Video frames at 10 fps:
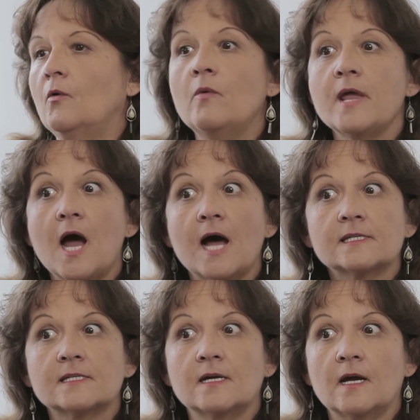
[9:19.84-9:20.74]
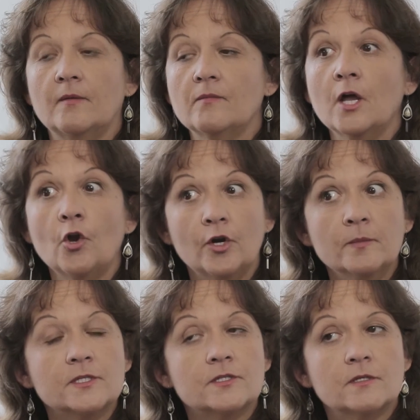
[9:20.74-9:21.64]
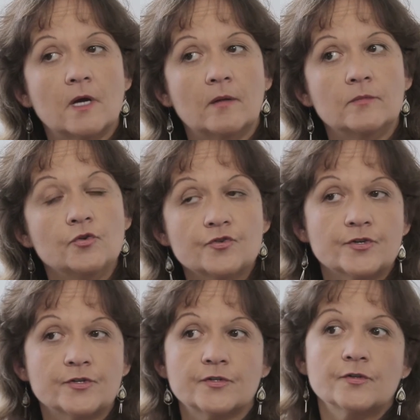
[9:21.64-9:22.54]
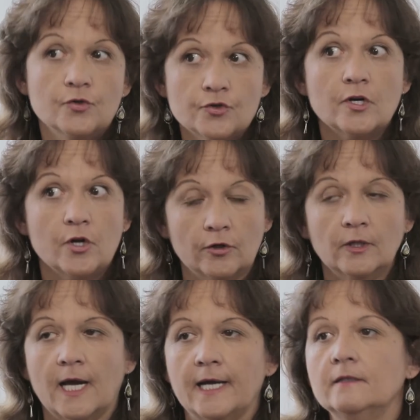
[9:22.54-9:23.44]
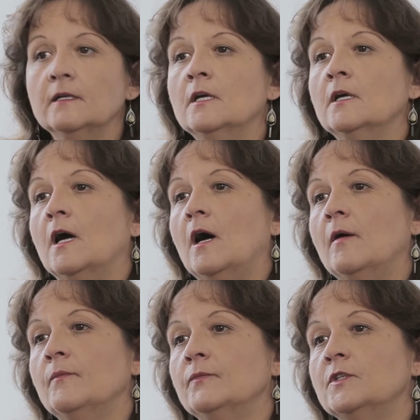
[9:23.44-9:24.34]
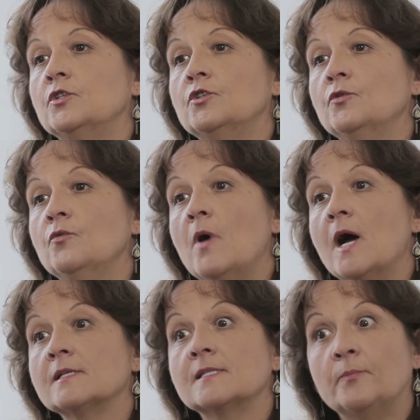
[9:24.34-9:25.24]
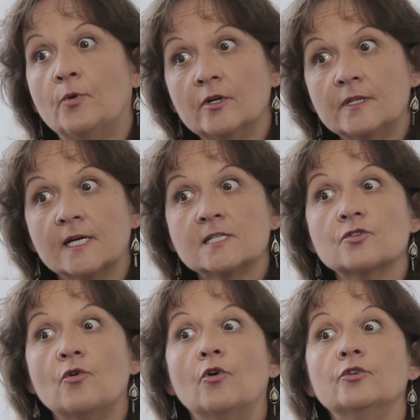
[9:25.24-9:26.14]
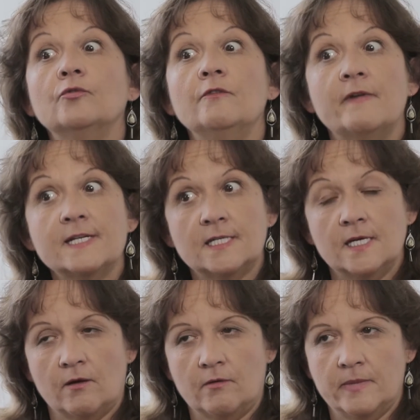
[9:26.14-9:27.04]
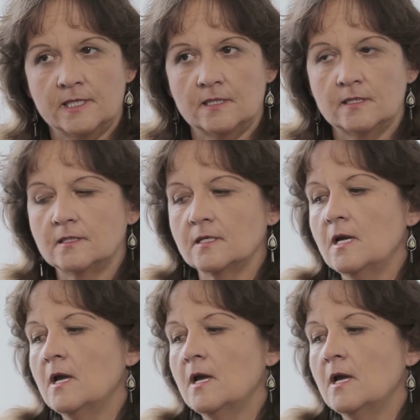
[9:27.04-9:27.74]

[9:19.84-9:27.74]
we ask anonymous users, usually online, to support us or to invest in our business.